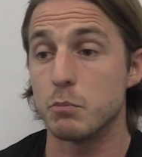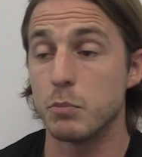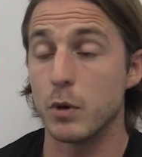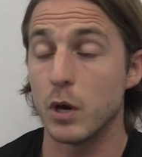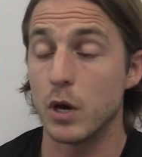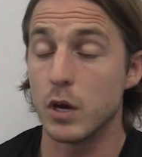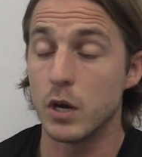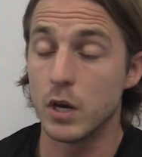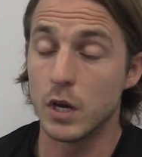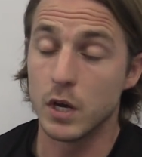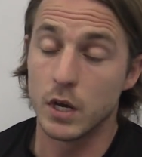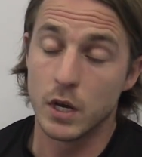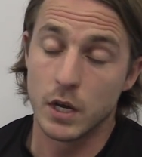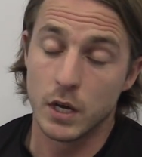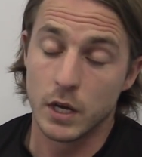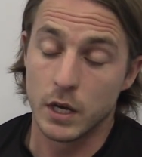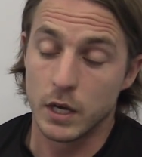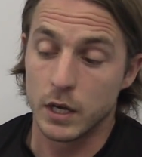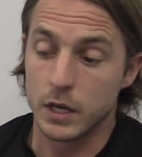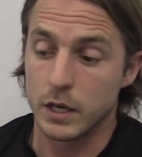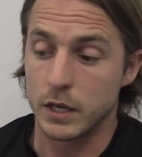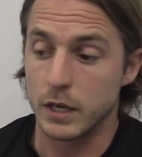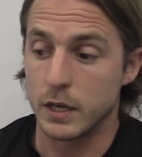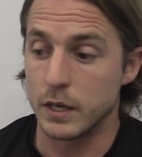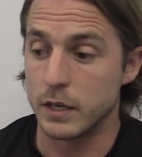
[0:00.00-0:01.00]
But
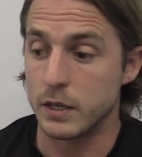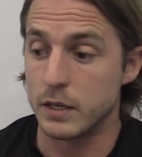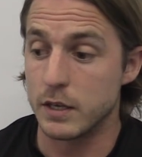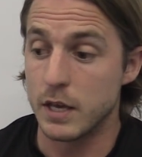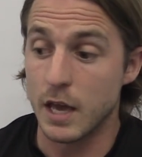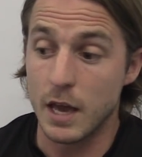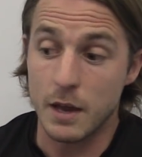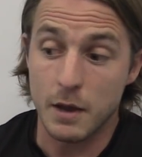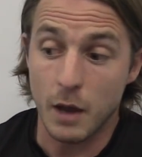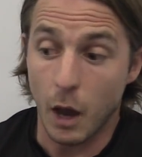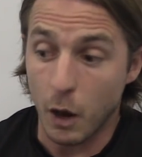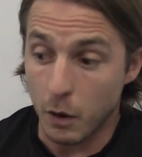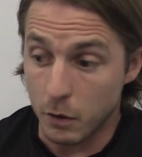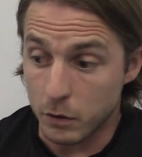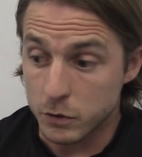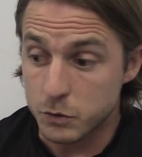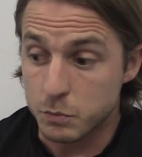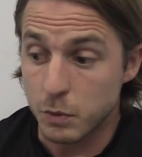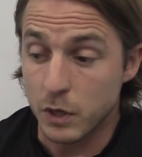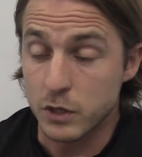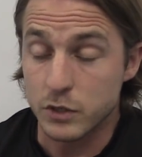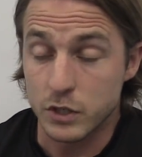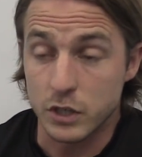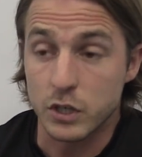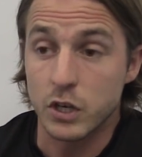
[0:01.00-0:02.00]
yeah, I
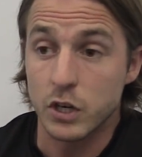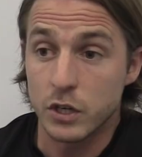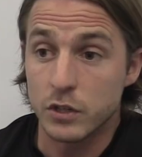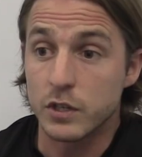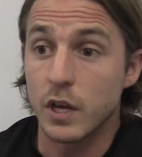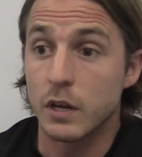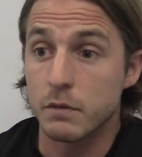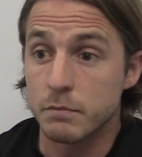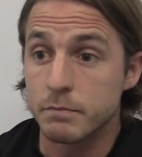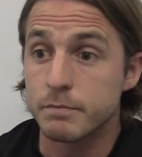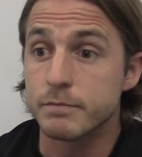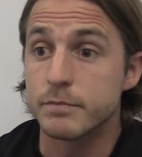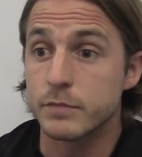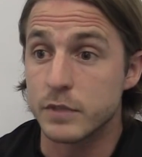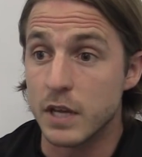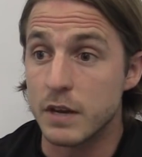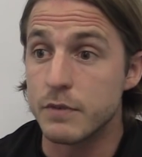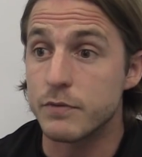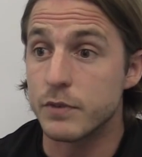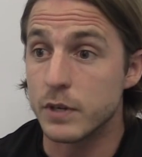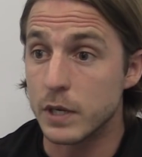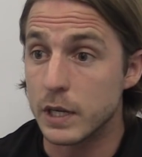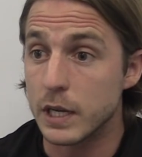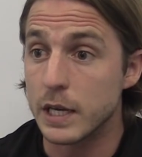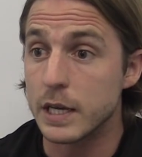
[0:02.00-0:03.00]
suppose it could have done,
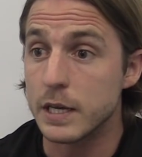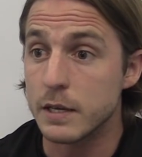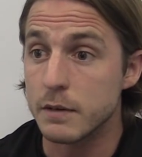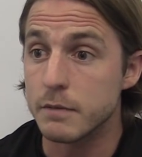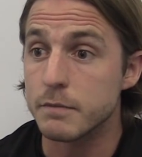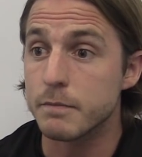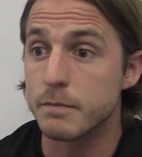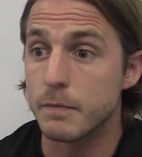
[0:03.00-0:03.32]
definitely.